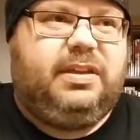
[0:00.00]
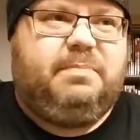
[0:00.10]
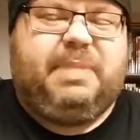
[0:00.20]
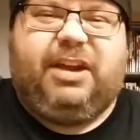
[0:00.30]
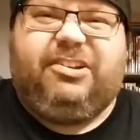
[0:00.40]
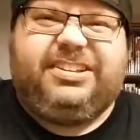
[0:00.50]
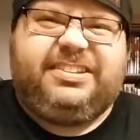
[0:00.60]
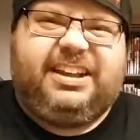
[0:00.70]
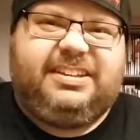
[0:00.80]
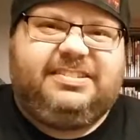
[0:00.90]

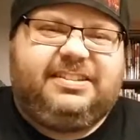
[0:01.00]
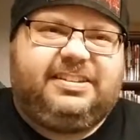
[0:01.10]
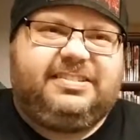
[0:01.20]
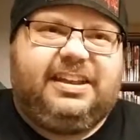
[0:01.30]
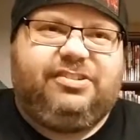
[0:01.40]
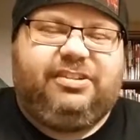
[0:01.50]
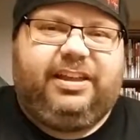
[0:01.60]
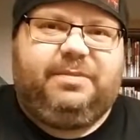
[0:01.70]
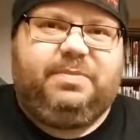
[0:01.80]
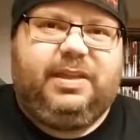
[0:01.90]
parasites,
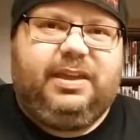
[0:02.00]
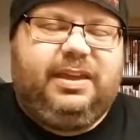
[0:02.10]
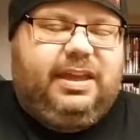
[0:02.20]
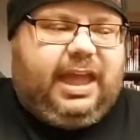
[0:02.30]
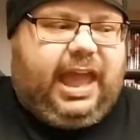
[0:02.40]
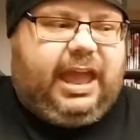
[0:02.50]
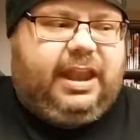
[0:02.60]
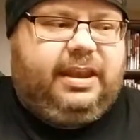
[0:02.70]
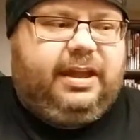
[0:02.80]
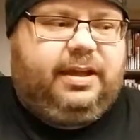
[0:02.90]
essentially.
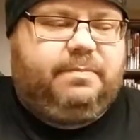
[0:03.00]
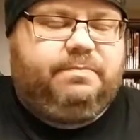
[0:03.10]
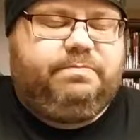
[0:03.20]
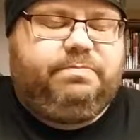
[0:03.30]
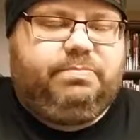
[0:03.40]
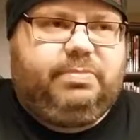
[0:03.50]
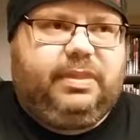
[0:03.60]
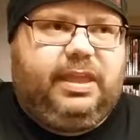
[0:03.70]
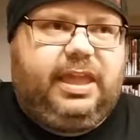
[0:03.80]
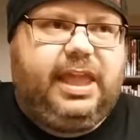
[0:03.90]
And
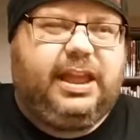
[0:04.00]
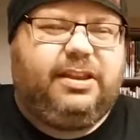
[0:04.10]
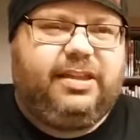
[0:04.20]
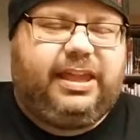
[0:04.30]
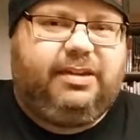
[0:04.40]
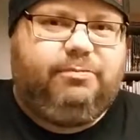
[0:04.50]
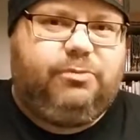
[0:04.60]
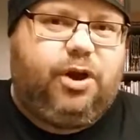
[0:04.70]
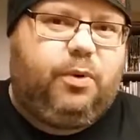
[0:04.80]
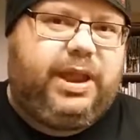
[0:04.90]
he can, like,
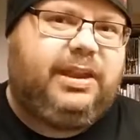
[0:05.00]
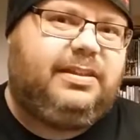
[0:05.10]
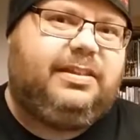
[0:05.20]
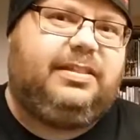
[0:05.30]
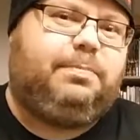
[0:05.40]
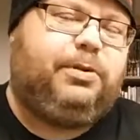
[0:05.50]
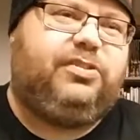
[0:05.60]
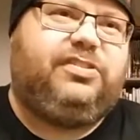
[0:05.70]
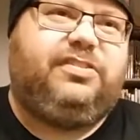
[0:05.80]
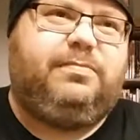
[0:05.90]
go into the
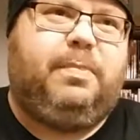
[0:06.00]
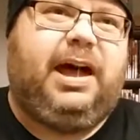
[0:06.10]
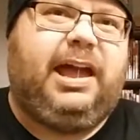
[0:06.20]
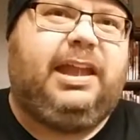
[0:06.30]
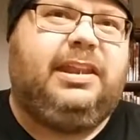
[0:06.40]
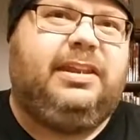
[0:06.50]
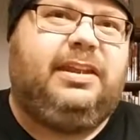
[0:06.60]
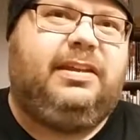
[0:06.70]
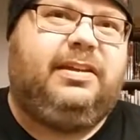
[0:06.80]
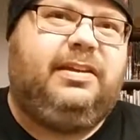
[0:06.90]
person's mind
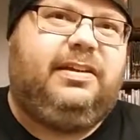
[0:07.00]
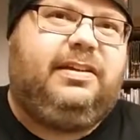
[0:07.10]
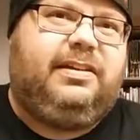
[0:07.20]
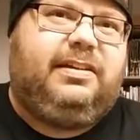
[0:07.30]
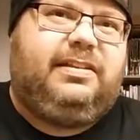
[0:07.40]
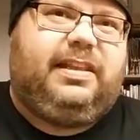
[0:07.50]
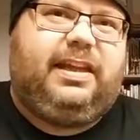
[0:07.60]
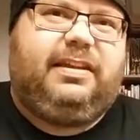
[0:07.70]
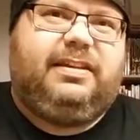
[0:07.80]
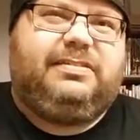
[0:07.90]
and,
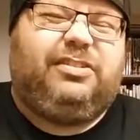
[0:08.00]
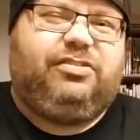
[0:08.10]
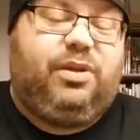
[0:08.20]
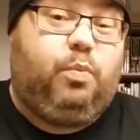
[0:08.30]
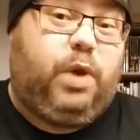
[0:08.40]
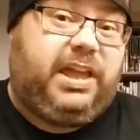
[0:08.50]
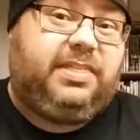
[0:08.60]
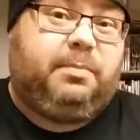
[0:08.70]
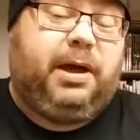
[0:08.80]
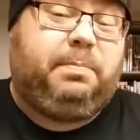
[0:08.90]
like, essentially wake
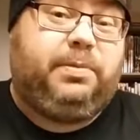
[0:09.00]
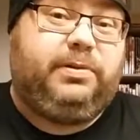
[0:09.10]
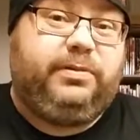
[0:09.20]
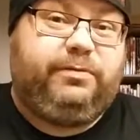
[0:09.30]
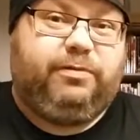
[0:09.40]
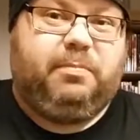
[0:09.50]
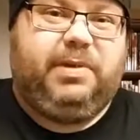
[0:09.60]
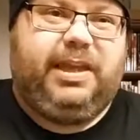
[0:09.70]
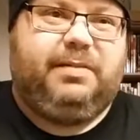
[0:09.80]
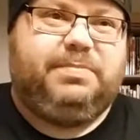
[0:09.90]
them up from
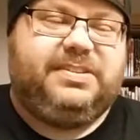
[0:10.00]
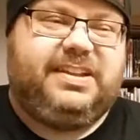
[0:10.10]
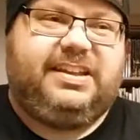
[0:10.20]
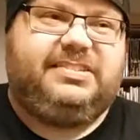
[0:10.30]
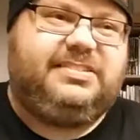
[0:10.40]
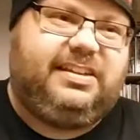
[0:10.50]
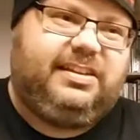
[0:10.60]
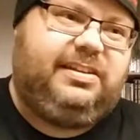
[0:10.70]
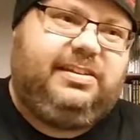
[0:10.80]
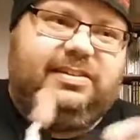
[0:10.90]
being possessed
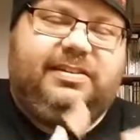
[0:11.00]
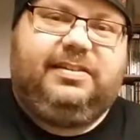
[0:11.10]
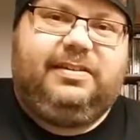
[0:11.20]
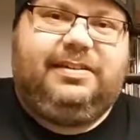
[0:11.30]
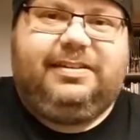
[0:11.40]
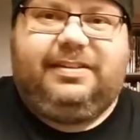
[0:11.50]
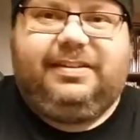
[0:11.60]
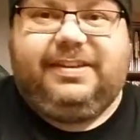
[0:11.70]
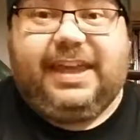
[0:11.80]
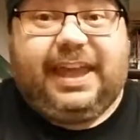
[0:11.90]
and
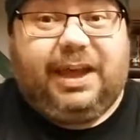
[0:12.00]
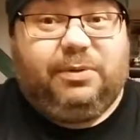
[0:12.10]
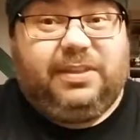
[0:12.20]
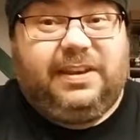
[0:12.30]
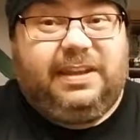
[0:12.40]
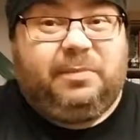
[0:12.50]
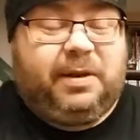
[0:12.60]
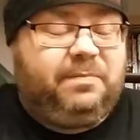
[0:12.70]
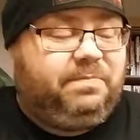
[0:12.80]
kick out the demon.